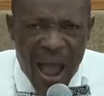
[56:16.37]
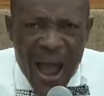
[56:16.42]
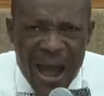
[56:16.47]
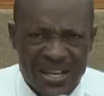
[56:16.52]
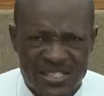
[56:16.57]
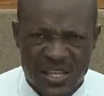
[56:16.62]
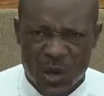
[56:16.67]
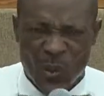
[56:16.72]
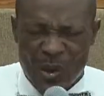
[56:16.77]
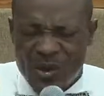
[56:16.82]
I
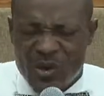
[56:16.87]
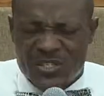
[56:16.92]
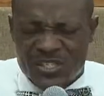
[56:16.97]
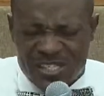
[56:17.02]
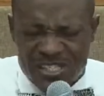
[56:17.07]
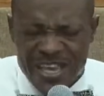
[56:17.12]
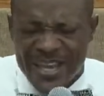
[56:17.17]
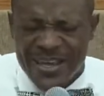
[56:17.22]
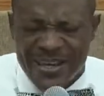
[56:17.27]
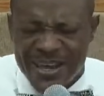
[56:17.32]
say, when you
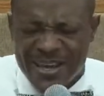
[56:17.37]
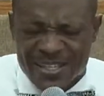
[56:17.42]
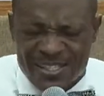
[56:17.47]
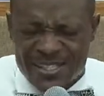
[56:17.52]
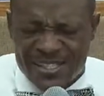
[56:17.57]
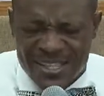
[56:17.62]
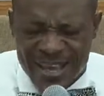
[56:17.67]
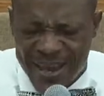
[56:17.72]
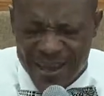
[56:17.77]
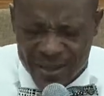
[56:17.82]
see these
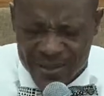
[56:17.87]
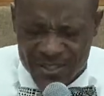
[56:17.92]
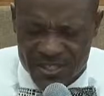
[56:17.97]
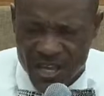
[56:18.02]
things